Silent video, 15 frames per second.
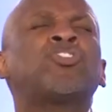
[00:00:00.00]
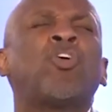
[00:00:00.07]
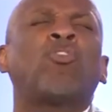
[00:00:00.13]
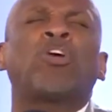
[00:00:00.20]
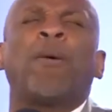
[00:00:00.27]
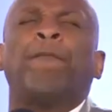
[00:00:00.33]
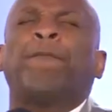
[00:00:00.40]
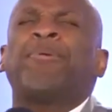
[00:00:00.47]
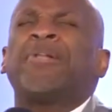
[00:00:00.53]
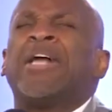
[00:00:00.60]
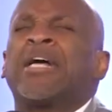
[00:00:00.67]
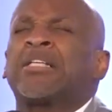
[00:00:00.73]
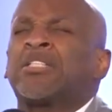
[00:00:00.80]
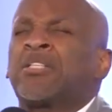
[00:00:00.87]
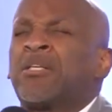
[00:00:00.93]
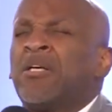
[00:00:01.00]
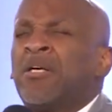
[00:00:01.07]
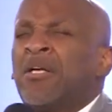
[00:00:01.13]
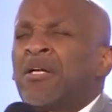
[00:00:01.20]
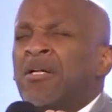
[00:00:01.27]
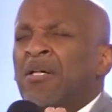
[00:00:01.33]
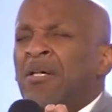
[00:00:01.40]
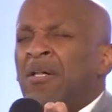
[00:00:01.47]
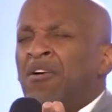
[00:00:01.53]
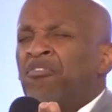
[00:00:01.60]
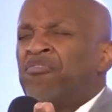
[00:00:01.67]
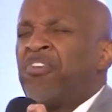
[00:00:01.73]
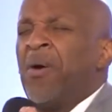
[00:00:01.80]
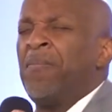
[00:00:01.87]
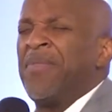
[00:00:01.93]
so complex
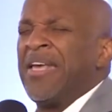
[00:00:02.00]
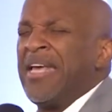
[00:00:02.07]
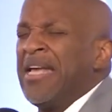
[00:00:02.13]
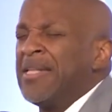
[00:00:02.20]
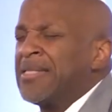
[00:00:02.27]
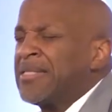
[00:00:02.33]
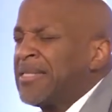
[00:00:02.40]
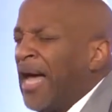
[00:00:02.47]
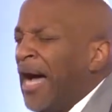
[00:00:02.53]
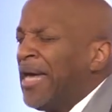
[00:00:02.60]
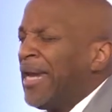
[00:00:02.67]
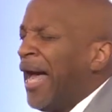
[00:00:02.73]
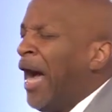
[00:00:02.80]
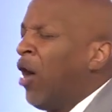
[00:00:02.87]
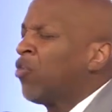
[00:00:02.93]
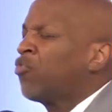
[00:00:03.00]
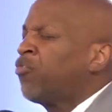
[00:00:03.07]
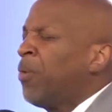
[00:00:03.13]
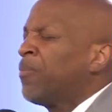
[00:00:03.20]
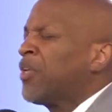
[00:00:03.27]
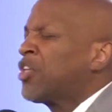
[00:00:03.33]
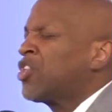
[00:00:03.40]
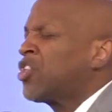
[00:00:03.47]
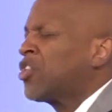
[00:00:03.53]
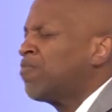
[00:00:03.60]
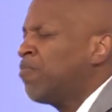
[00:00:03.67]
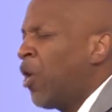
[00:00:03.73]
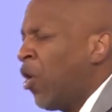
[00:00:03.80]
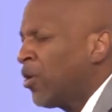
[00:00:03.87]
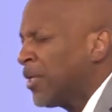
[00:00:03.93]
from the inside out, from the
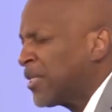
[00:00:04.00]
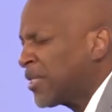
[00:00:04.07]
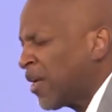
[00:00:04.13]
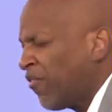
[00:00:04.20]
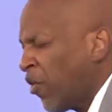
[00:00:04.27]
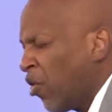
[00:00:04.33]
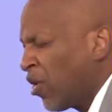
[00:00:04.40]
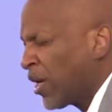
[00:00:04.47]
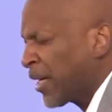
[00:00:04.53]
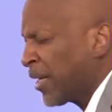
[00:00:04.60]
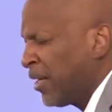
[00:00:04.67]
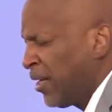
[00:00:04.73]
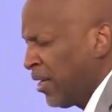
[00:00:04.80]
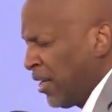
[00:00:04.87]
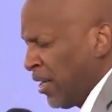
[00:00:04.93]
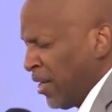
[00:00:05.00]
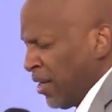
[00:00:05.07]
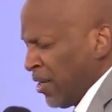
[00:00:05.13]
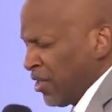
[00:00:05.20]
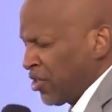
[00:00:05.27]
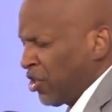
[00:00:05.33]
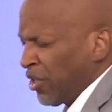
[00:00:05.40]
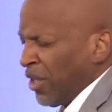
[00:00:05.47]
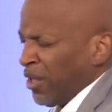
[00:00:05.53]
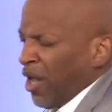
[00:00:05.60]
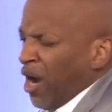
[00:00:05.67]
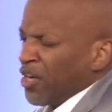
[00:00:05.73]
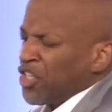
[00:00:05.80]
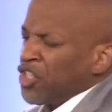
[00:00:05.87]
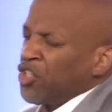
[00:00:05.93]
smallest of organ to the
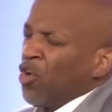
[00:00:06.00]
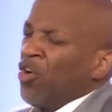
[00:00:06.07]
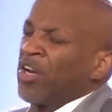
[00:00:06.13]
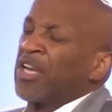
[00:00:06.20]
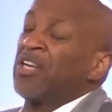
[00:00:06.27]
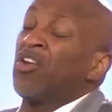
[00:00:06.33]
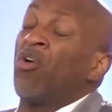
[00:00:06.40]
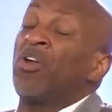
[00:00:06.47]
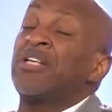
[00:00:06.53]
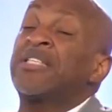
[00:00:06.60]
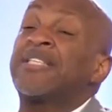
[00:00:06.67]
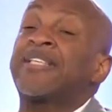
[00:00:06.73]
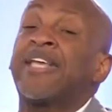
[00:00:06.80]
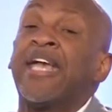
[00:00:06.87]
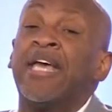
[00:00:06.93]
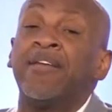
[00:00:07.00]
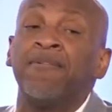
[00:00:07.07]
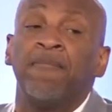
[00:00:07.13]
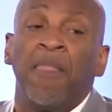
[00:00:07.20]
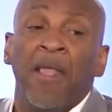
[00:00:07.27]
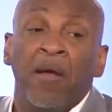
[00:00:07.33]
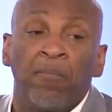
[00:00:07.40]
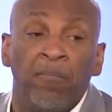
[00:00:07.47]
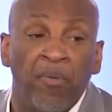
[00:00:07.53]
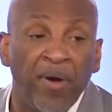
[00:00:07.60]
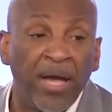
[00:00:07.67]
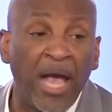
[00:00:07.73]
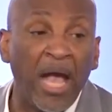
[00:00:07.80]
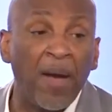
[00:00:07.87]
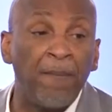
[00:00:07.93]
largest organ known as skin,
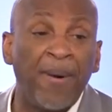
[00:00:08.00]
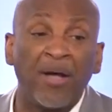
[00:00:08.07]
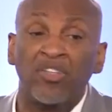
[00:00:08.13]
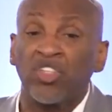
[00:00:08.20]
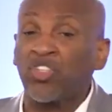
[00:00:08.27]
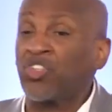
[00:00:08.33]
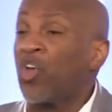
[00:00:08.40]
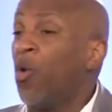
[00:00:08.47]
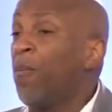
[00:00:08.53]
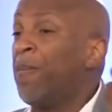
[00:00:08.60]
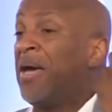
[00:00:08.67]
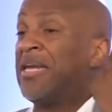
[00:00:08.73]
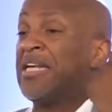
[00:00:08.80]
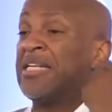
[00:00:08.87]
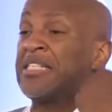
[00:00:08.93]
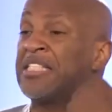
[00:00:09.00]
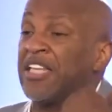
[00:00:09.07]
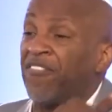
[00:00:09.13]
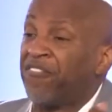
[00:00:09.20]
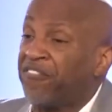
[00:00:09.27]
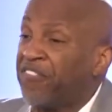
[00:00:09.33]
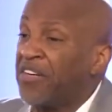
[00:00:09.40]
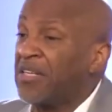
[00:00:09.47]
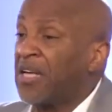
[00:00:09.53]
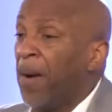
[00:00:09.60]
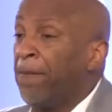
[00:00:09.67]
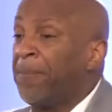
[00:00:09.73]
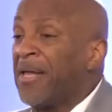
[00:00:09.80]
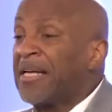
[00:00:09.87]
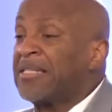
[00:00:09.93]
bringing about so many different
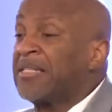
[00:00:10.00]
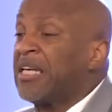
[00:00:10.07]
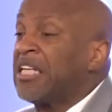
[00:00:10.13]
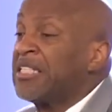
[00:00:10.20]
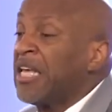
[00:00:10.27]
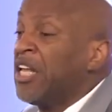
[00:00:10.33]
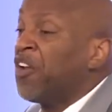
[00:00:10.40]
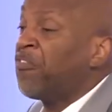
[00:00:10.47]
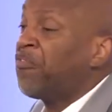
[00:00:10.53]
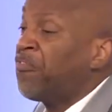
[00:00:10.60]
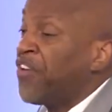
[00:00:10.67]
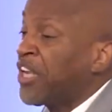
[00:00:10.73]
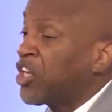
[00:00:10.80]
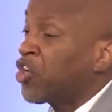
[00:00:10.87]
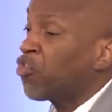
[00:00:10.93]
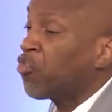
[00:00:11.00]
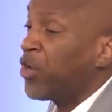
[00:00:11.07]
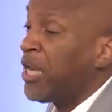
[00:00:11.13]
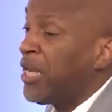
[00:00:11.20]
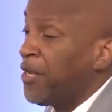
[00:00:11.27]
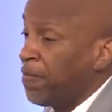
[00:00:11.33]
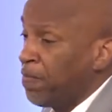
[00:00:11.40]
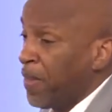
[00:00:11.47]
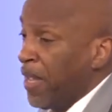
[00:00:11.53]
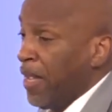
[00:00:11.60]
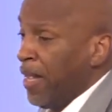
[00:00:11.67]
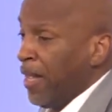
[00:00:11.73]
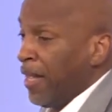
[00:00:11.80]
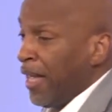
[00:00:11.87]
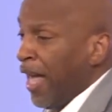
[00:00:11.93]
complexities in a figurine,
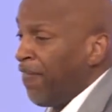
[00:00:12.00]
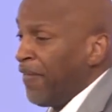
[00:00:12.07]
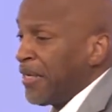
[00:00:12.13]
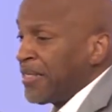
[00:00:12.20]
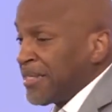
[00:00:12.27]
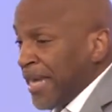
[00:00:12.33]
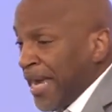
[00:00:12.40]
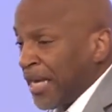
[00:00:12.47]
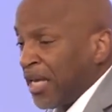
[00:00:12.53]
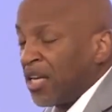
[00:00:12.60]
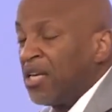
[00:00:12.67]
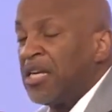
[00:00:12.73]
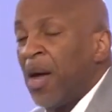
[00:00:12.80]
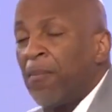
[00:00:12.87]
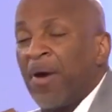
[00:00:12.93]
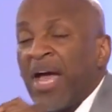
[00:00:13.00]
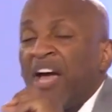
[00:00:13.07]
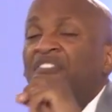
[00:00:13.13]
and then take it, number